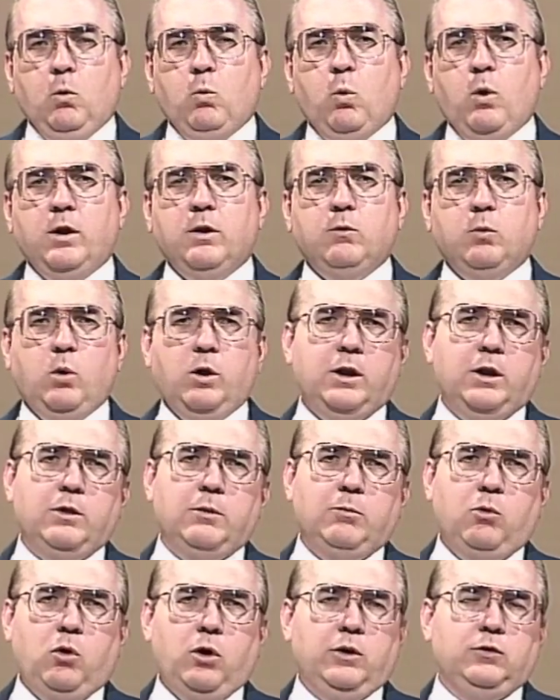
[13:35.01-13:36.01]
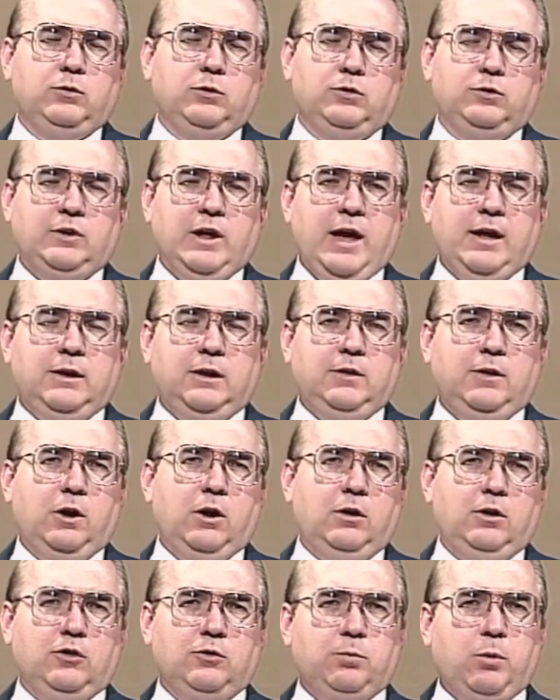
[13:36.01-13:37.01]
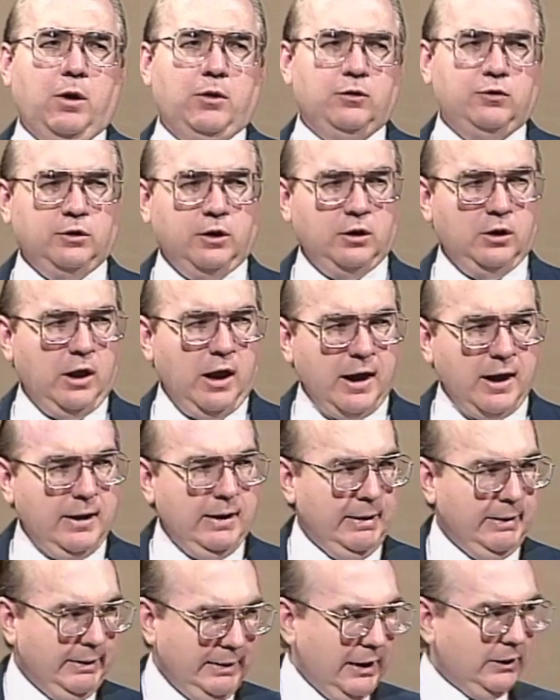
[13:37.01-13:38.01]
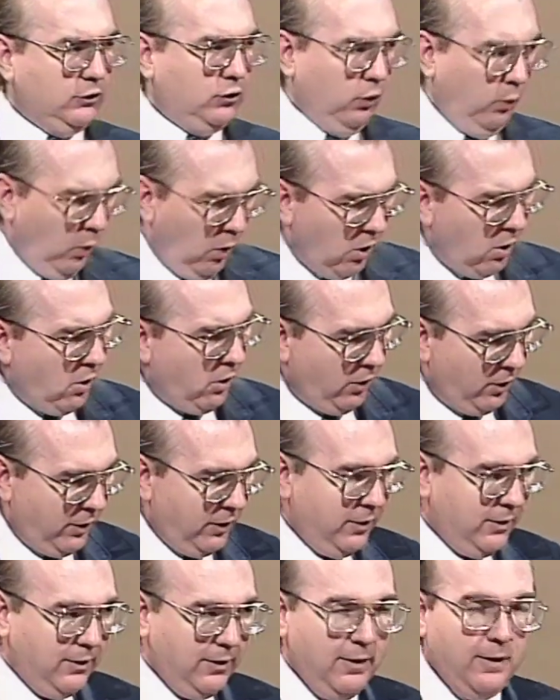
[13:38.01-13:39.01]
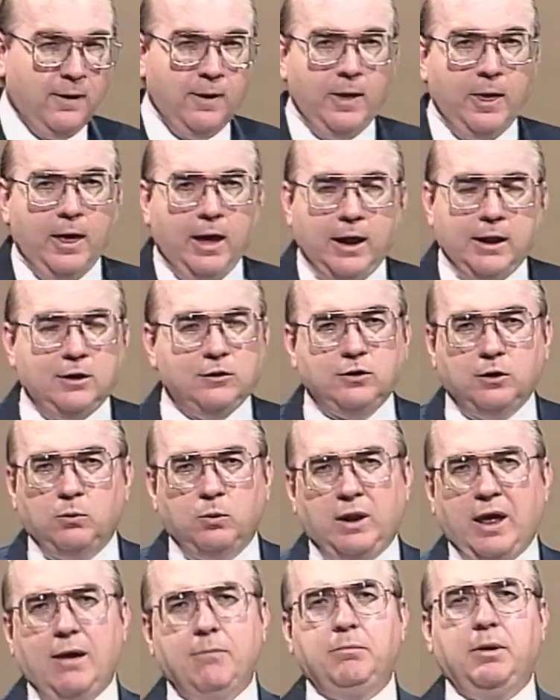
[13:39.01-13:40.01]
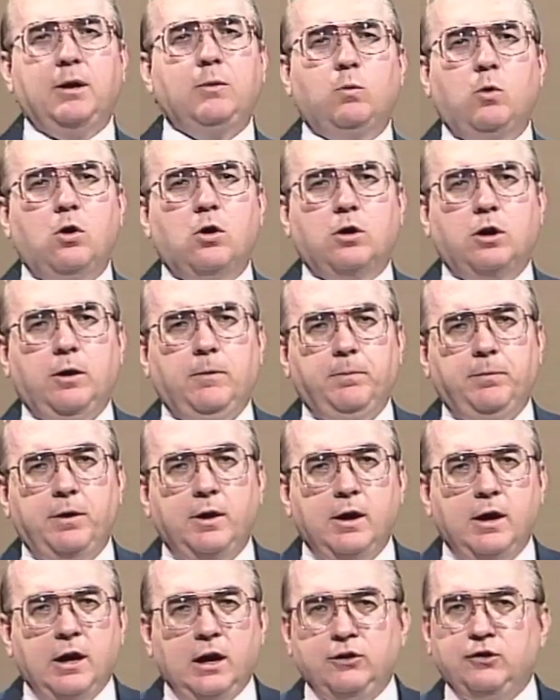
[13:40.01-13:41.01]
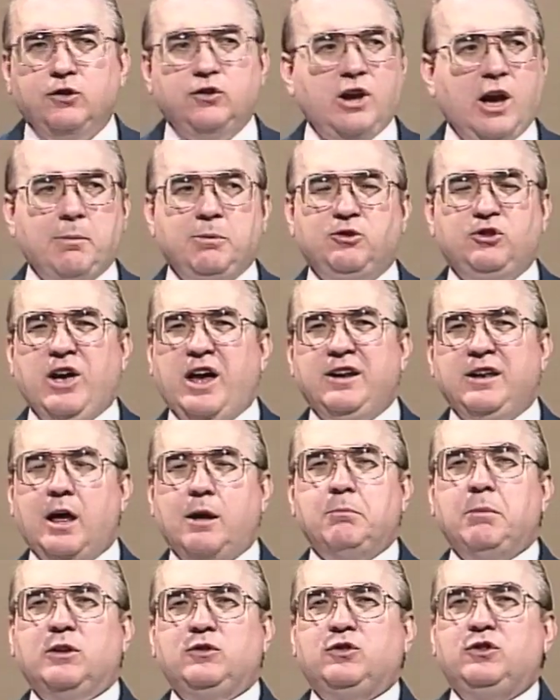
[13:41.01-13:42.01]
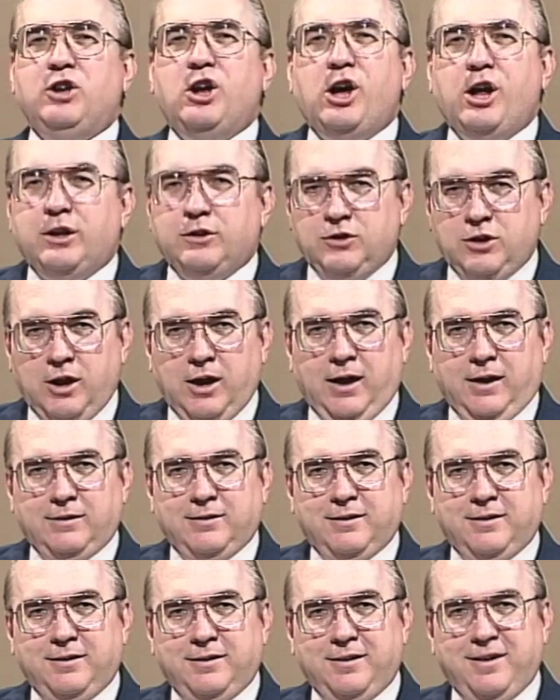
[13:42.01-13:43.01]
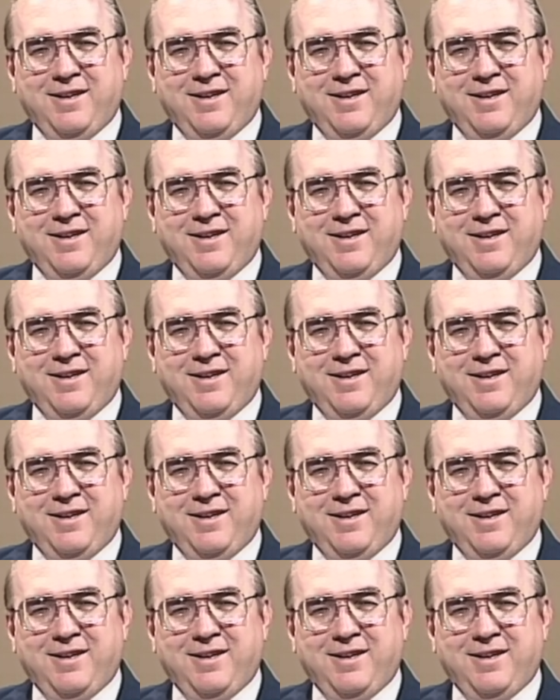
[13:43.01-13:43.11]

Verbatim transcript: one of, one of the boys was standing there and his brother said, hey, get to work. And he said, Well, I've been working. He said, Yeah, but you hadn't got much done yet.